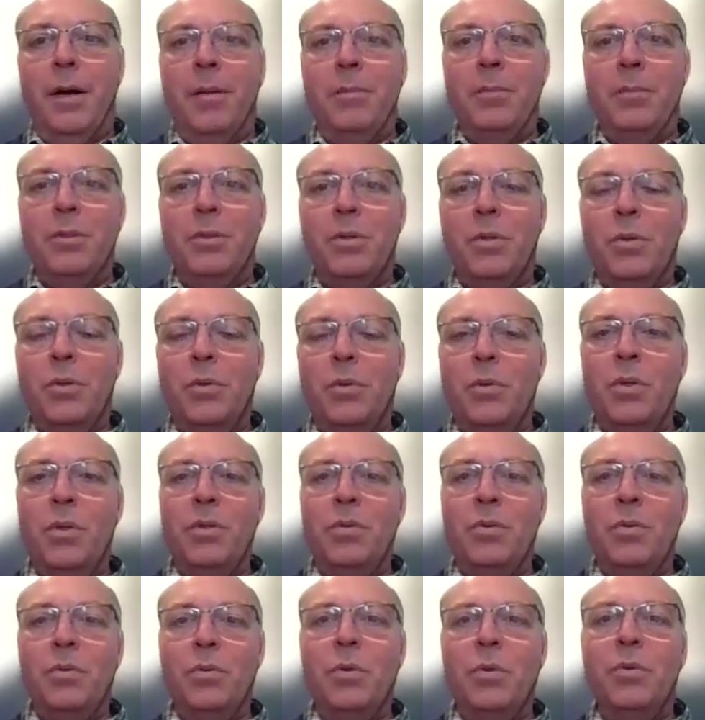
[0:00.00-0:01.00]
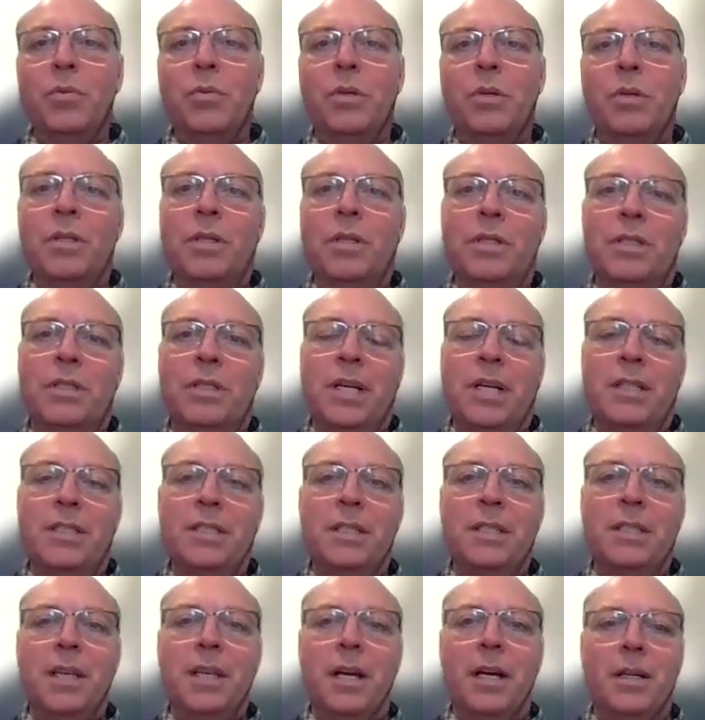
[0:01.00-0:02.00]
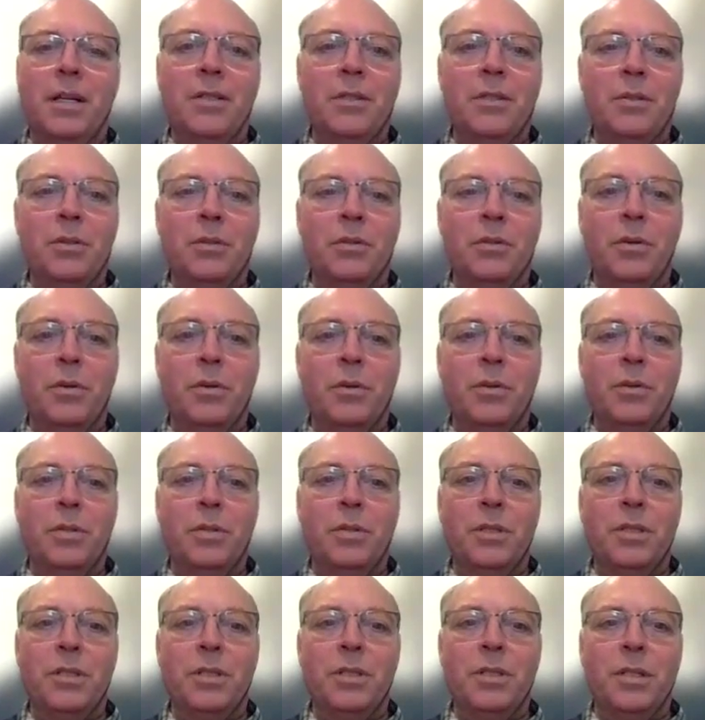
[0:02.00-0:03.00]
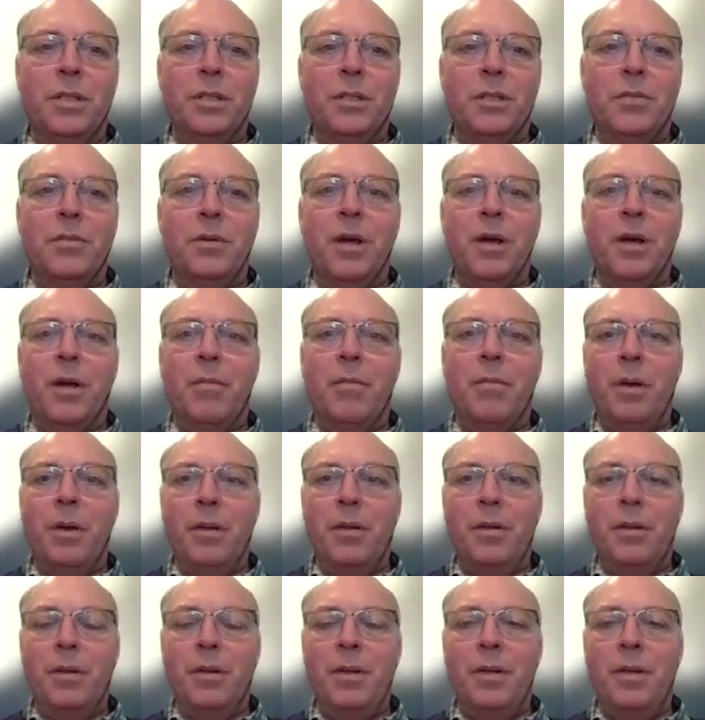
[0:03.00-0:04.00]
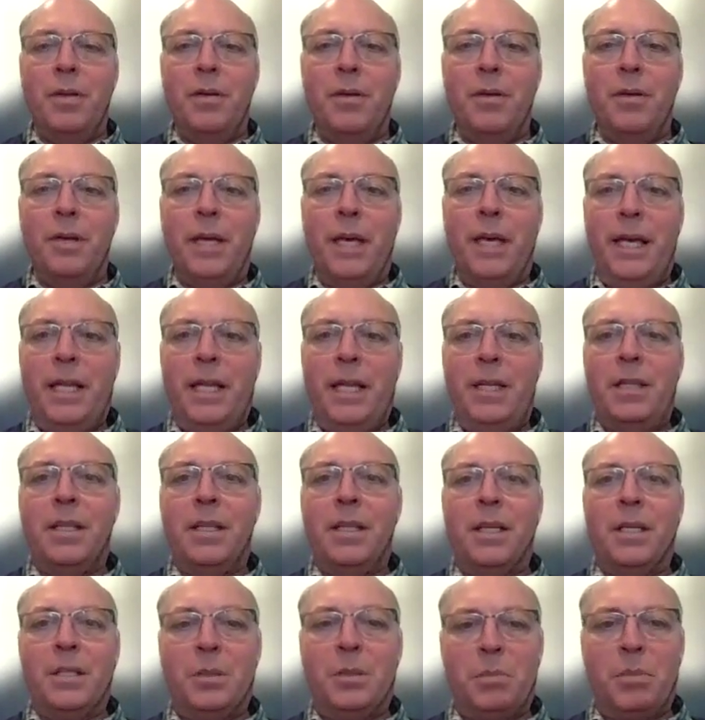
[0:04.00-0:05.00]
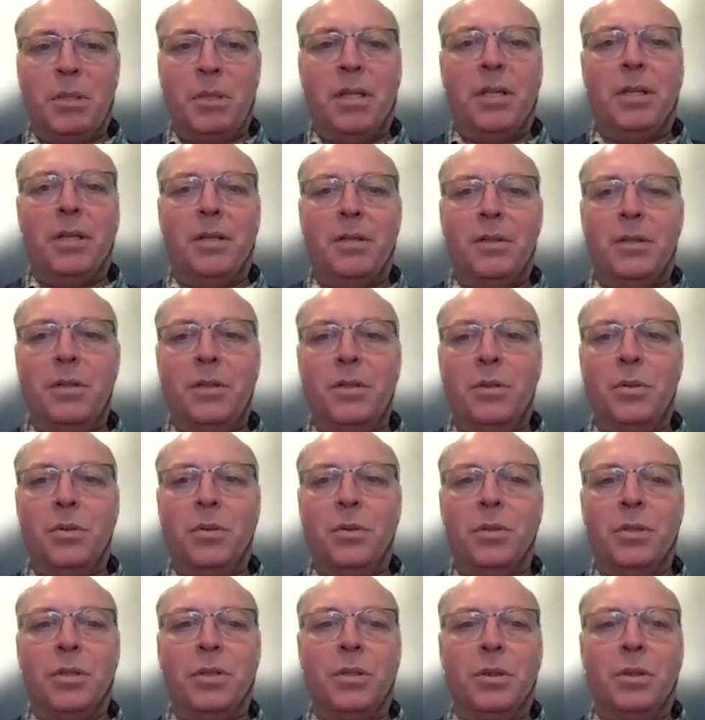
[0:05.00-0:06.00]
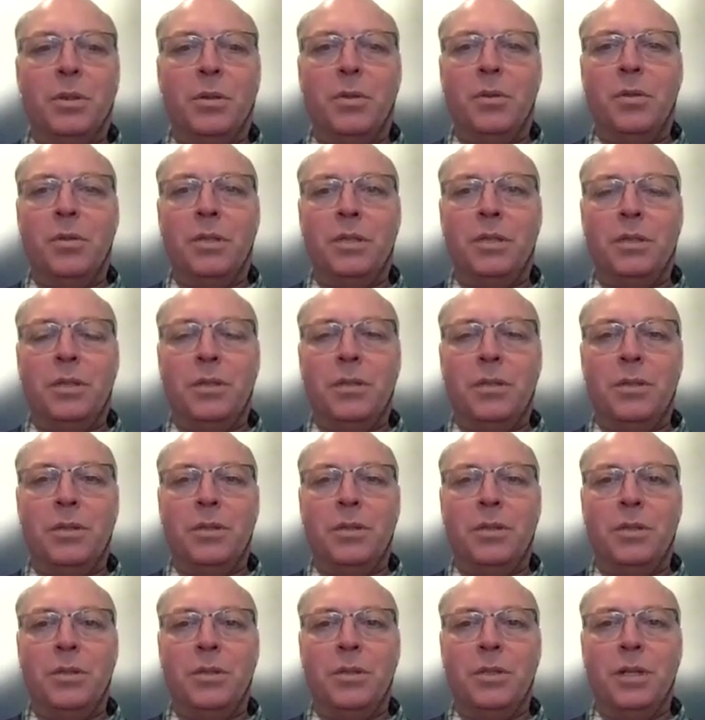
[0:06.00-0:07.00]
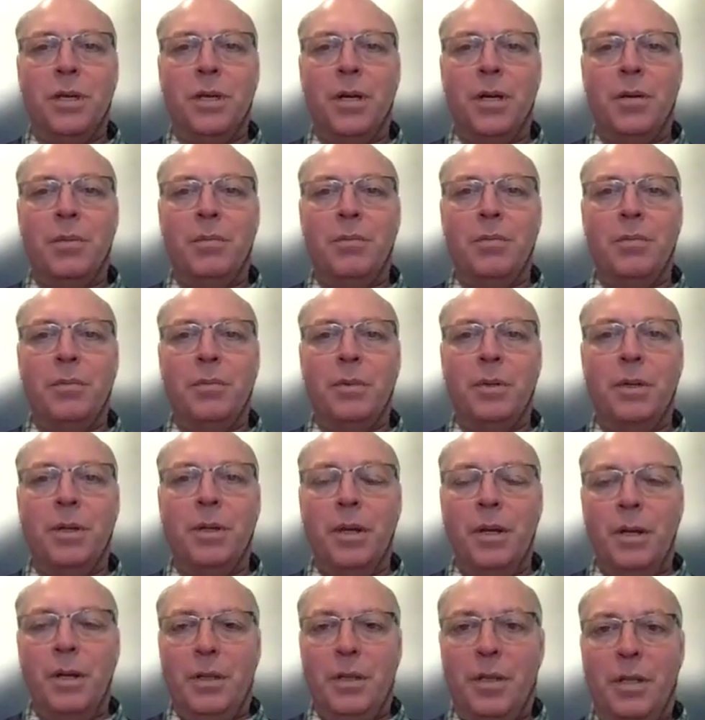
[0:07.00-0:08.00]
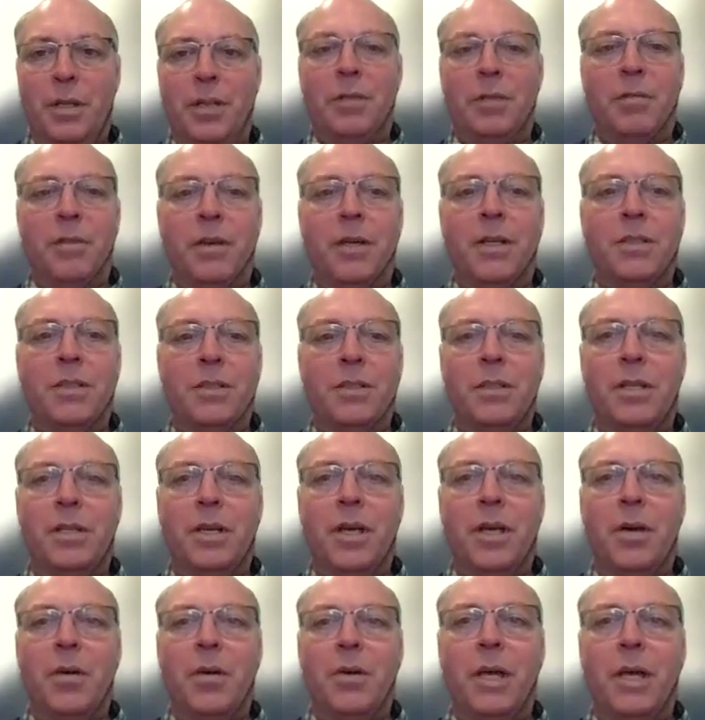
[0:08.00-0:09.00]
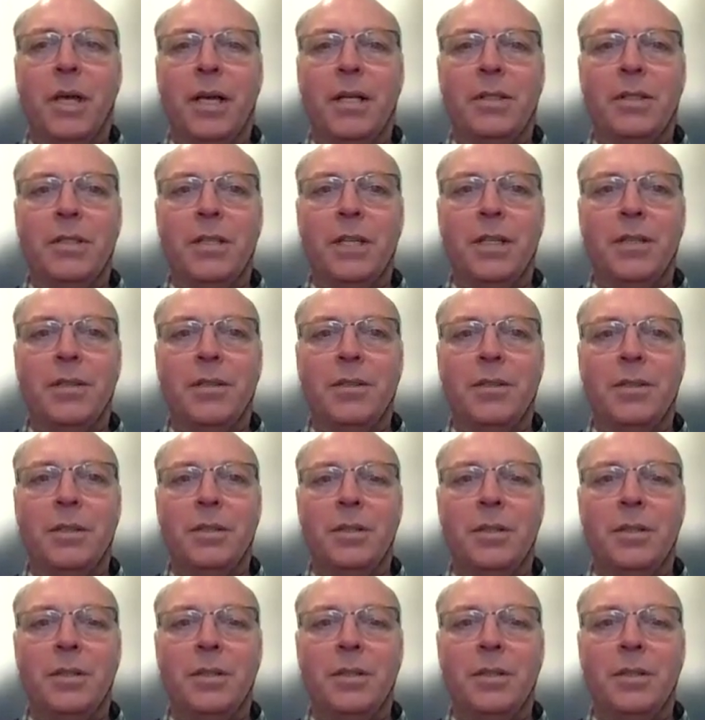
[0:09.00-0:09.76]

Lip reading: So what we're discussing now is, of course, these are the index pediatric surgical conditions that affects the neonates, and